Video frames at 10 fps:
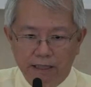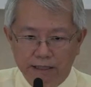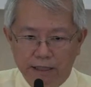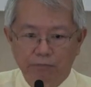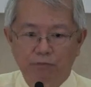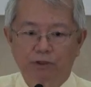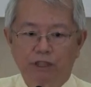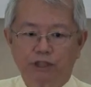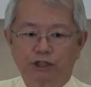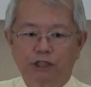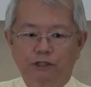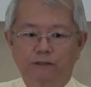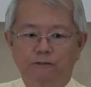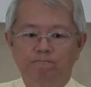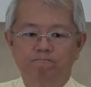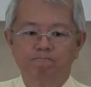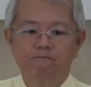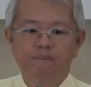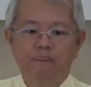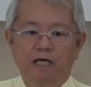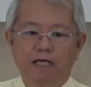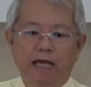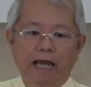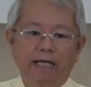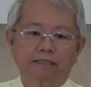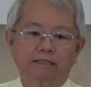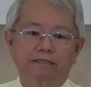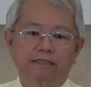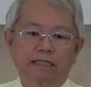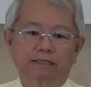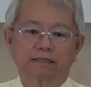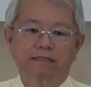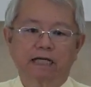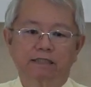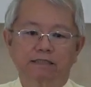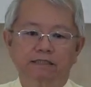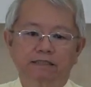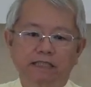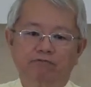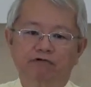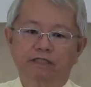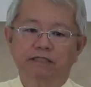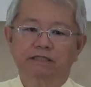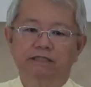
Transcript: them to the church. Acts 6:7,